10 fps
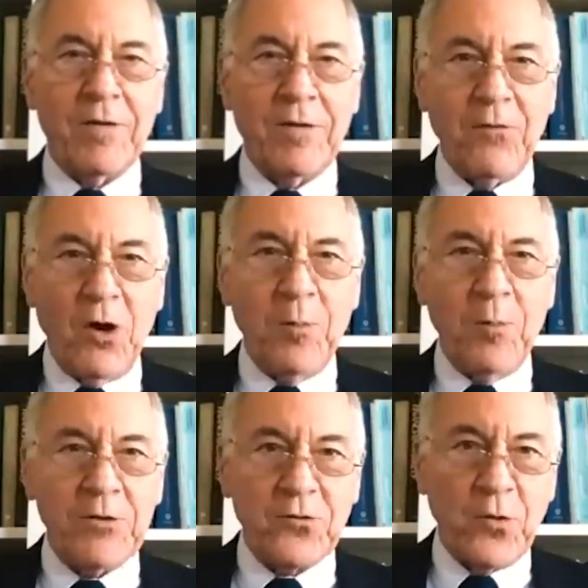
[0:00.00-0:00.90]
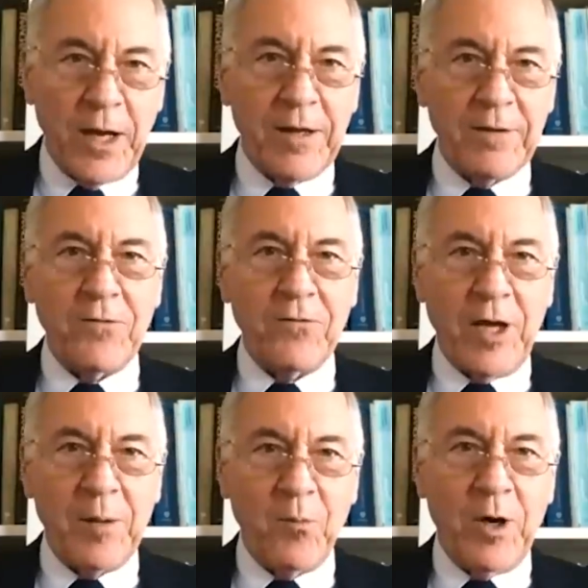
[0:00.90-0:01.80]
They've all been trained the
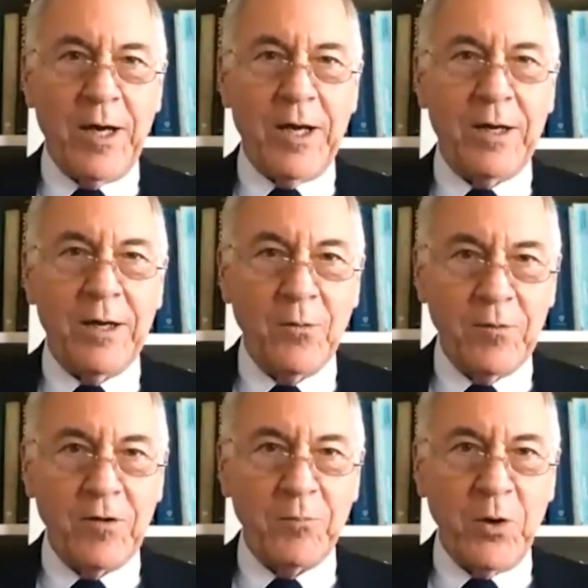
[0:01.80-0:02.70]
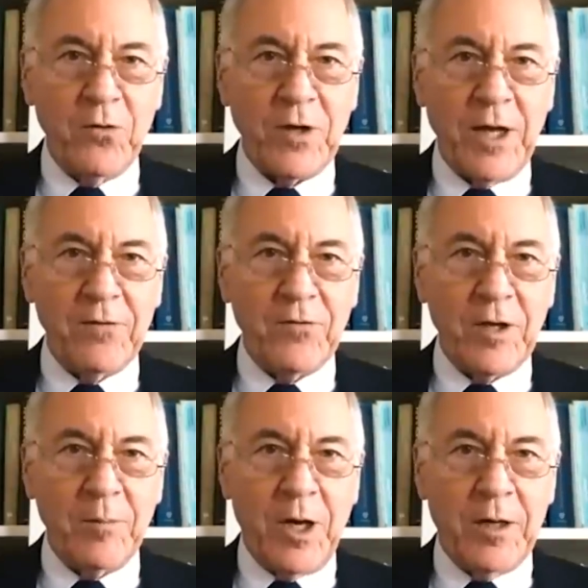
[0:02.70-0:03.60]
same way with these post
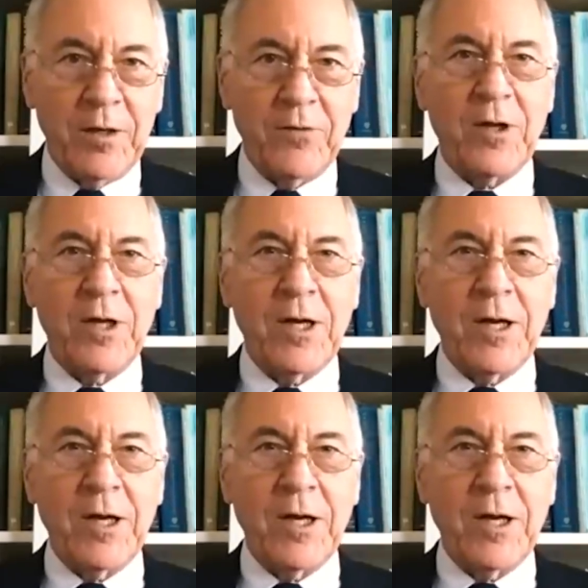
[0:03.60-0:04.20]
Keynesian models.